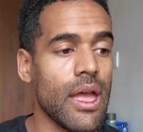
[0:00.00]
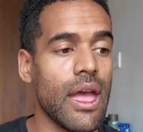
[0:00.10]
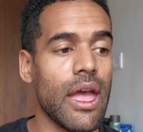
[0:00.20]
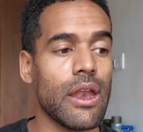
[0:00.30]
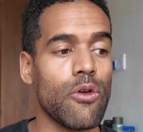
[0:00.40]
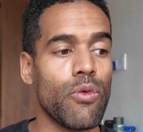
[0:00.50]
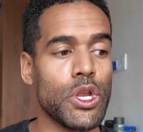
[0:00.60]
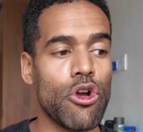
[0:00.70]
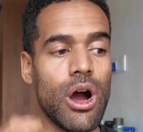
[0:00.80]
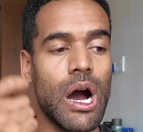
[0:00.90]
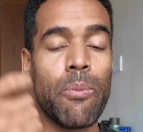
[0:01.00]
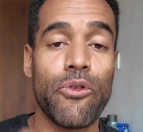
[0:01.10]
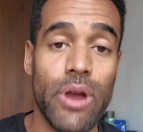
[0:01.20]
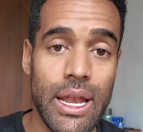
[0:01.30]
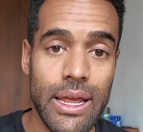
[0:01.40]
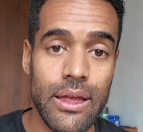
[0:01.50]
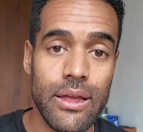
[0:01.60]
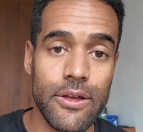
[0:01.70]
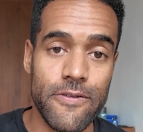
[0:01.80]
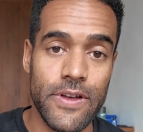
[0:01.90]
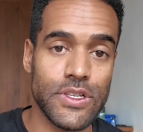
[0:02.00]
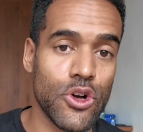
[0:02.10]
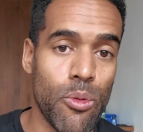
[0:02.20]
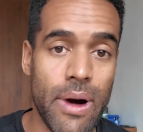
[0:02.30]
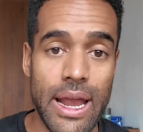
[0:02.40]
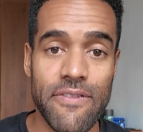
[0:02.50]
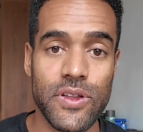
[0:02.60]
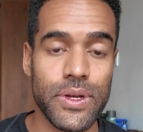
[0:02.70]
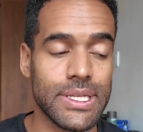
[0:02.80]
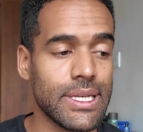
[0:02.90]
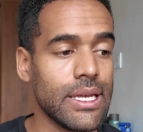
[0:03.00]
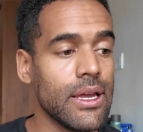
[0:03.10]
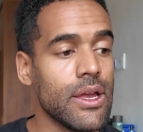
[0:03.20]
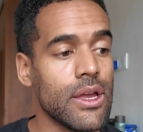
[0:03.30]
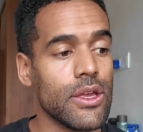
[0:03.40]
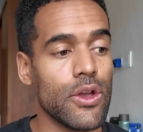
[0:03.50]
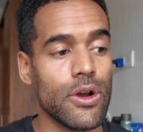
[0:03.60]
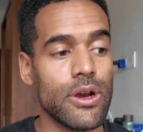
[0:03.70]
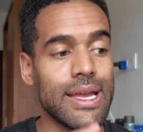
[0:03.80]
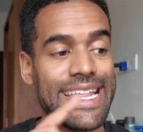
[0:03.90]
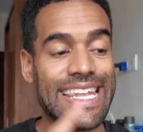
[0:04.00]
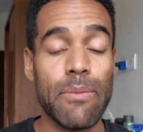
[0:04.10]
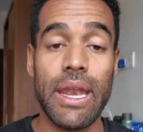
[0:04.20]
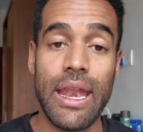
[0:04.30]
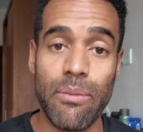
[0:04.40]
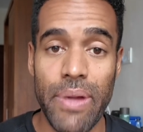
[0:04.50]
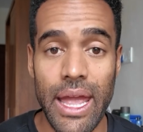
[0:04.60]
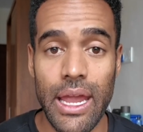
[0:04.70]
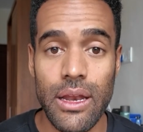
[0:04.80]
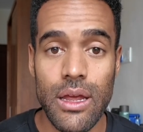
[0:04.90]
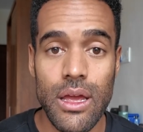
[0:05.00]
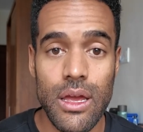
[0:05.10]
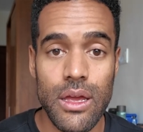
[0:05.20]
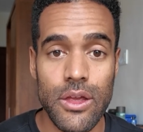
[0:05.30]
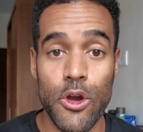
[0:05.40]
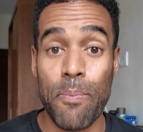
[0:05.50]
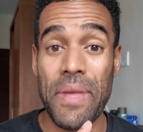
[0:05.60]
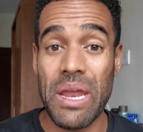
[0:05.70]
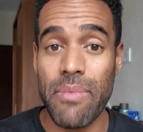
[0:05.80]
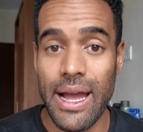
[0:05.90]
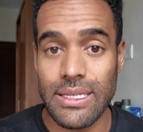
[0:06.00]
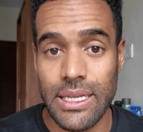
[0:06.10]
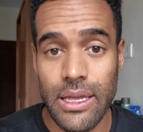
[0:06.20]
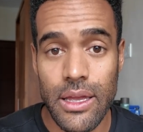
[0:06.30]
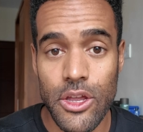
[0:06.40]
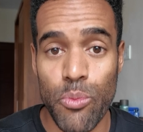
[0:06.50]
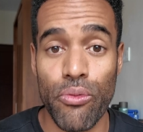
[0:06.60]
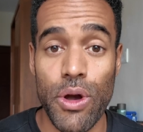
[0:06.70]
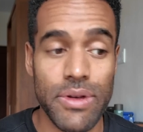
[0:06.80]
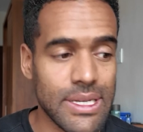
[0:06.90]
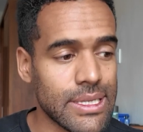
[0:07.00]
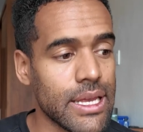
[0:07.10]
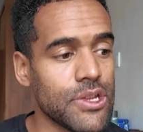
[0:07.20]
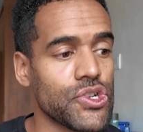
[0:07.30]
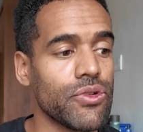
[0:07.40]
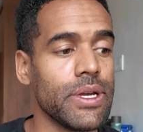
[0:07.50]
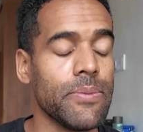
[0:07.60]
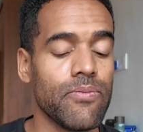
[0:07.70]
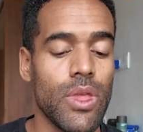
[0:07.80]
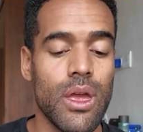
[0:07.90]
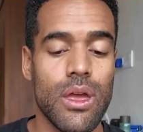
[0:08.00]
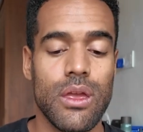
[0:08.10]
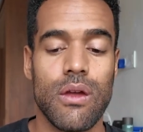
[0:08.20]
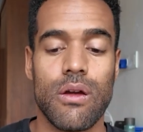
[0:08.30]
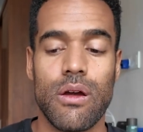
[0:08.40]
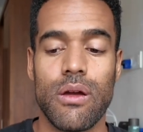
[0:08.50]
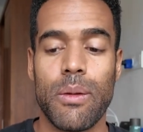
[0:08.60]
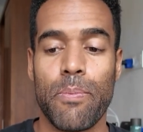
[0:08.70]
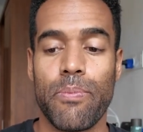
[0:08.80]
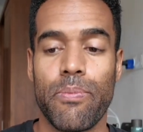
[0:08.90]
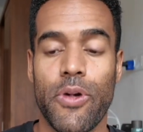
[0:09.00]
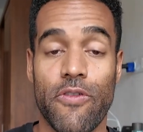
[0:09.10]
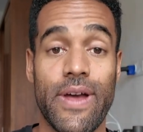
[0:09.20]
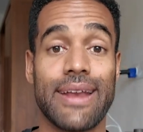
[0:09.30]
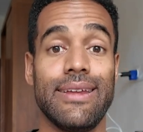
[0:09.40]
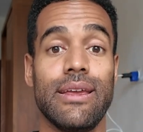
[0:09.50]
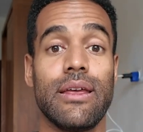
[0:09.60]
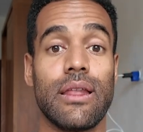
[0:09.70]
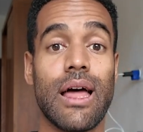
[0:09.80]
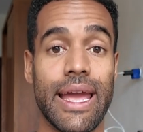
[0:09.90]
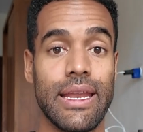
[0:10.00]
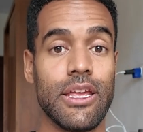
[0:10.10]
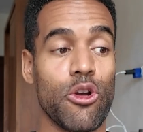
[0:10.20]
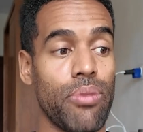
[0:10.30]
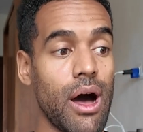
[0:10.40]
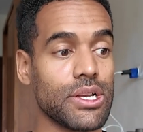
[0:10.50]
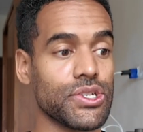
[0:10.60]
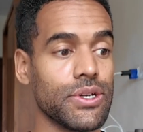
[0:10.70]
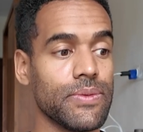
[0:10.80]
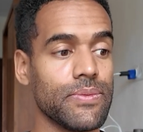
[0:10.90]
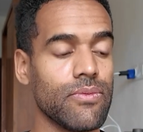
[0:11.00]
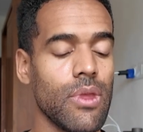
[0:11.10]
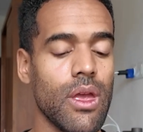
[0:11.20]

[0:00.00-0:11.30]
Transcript: And when you're upgrading your physical body fluency, you're eliminating pain, you're minimizing your proneness to injury, you're perfecting and aligning your posture,